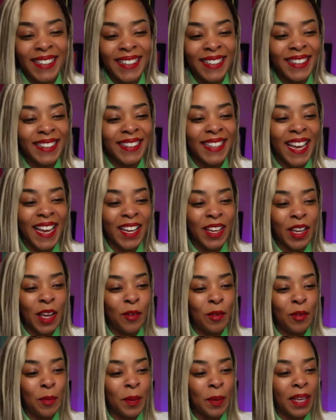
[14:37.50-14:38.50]
Thank you,
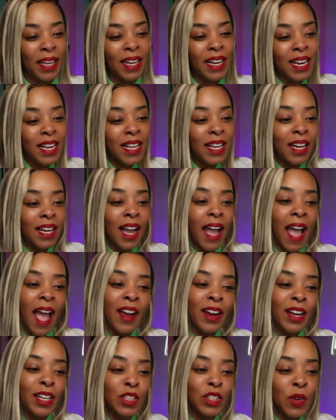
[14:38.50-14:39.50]
MVP.
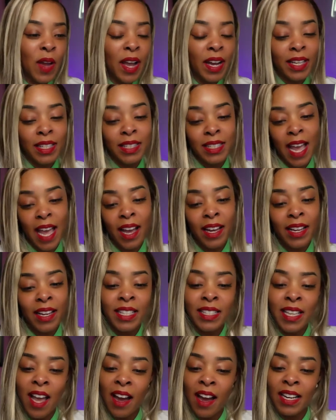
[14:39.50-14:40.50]
I heard Truckins out. He's
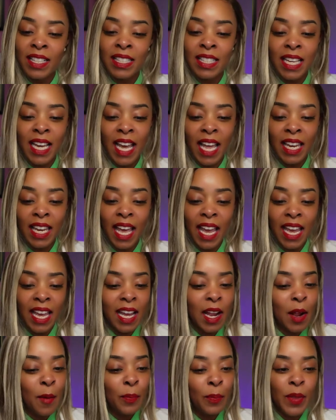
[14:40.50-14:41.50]
talking to TLA.
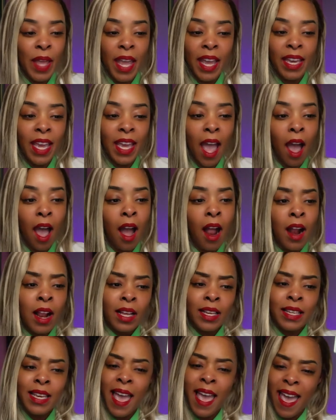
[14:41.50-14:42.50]
Thank y'all.
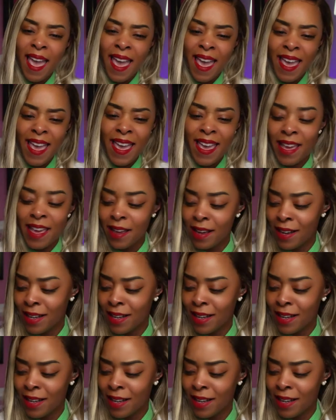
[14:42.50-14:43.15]
King.